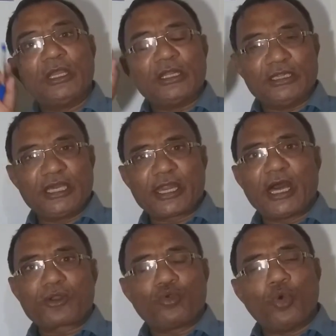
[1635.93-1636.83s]
there
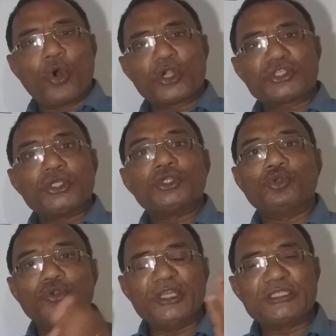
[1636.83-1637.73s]
are courts
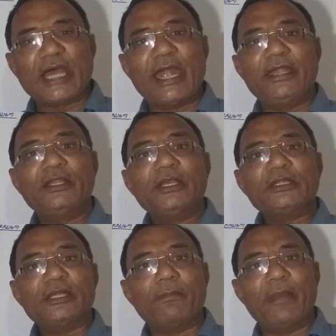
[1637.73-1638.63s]
to decide
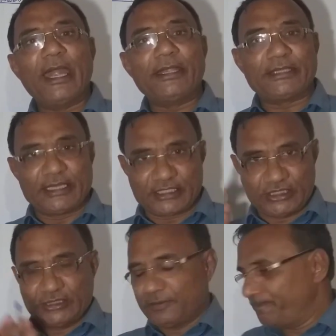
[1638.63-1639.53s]
the
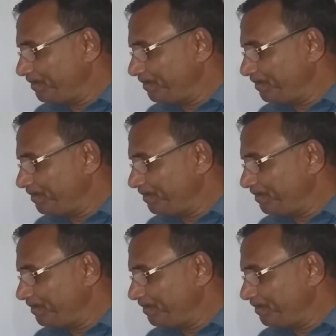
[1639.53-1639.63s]
matters.